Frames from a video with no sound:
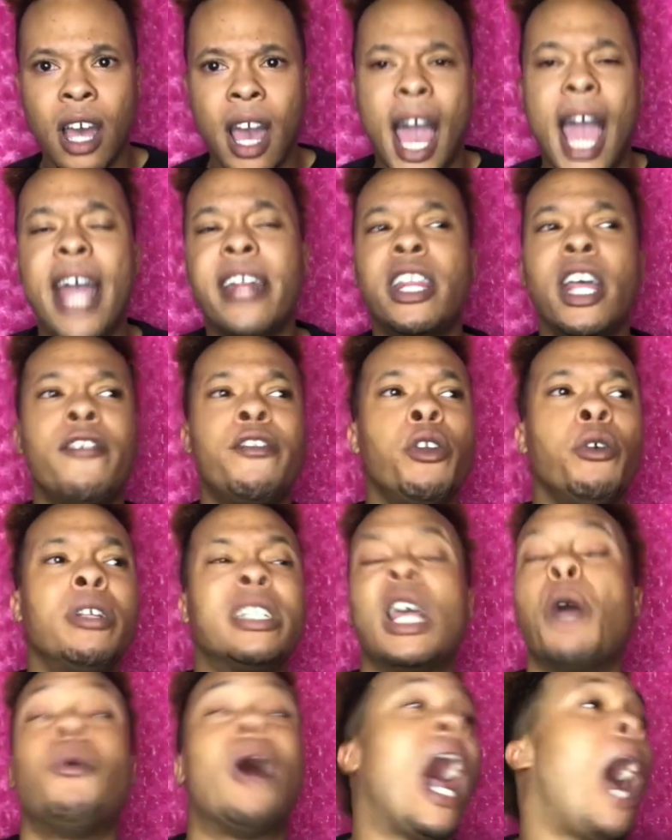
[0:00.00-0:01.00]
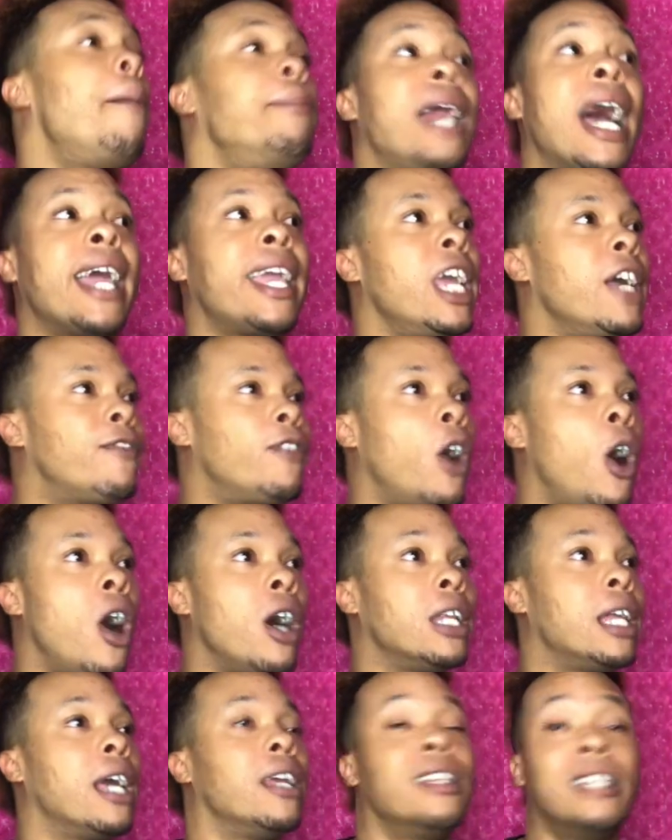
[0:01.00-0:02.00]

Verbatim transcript: And then for you to say, well, I'm not here for all that.